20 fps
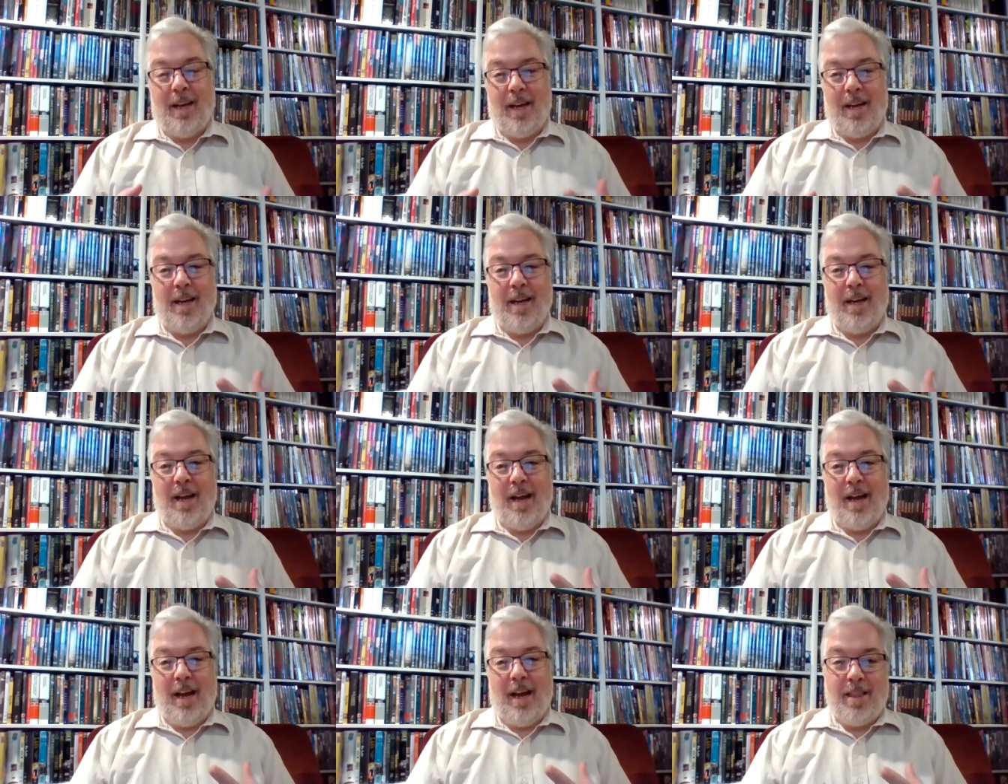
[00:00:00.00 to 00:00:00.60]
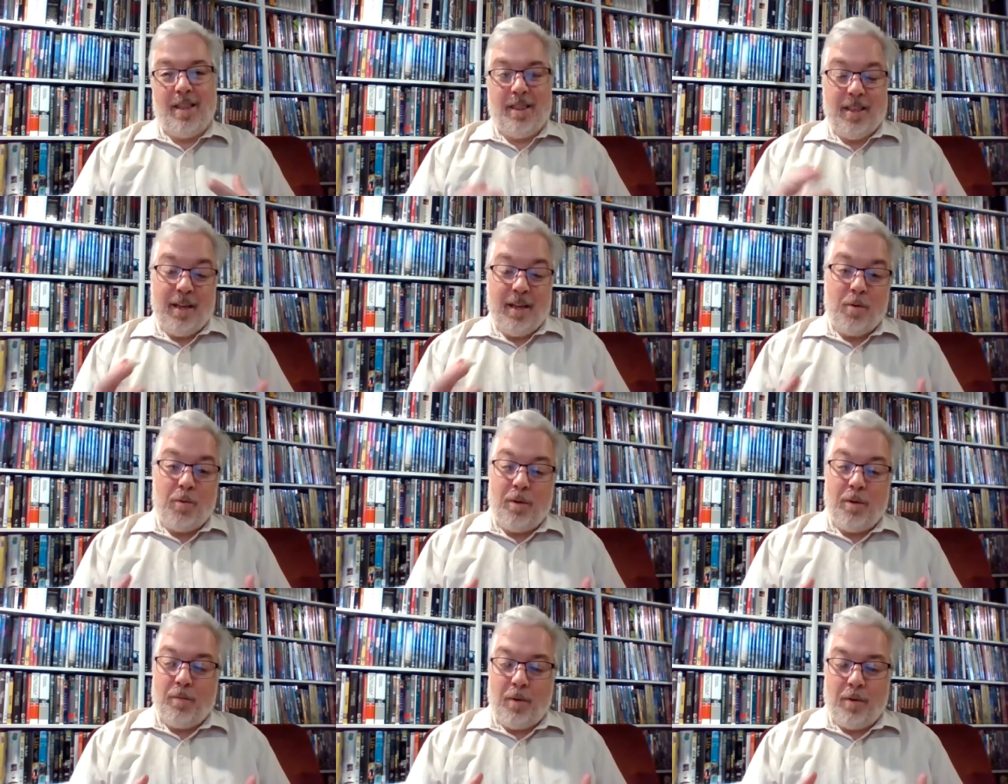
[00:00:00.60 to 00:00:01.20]
I
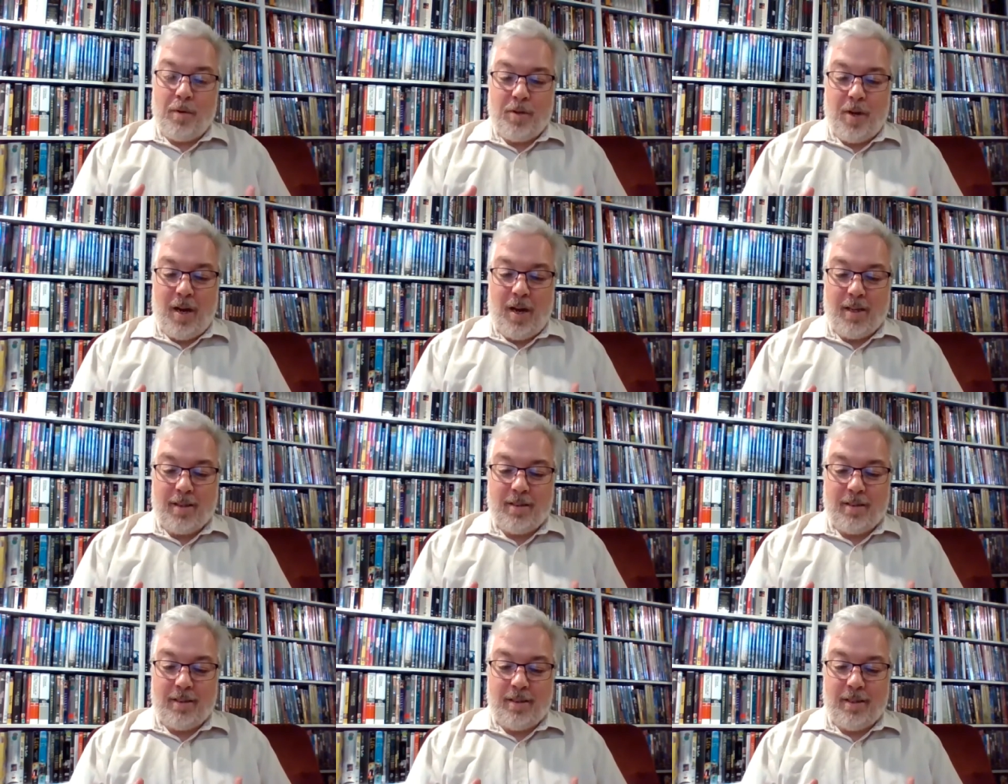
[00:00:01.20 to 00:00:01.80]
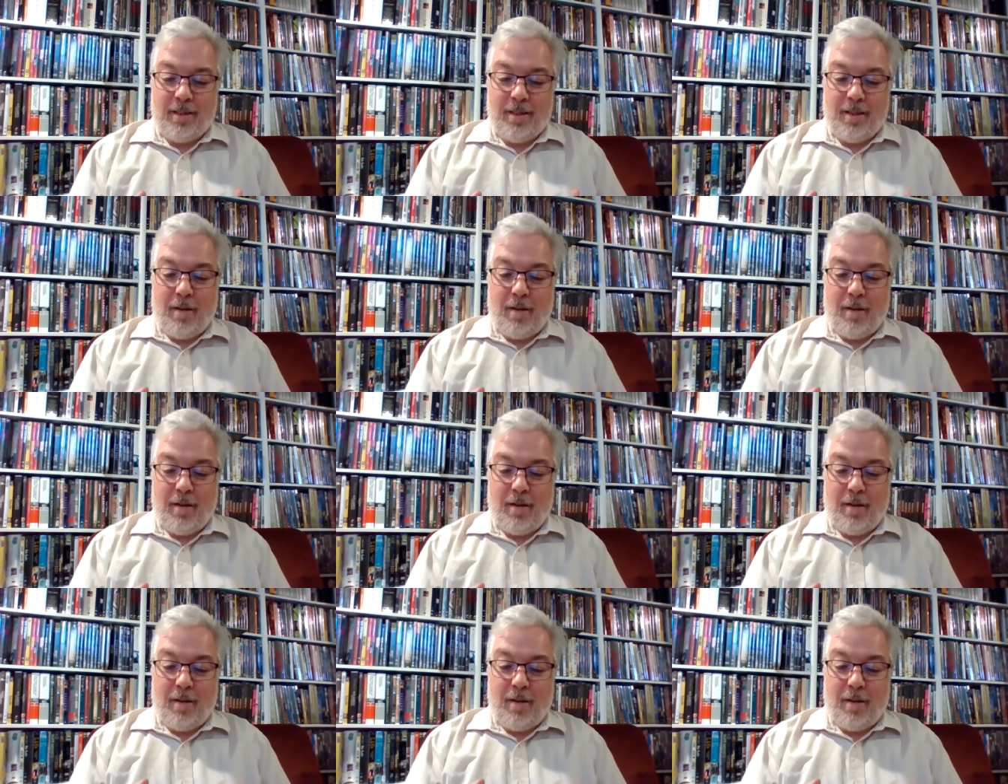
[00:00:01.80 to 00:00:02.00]
think we've talked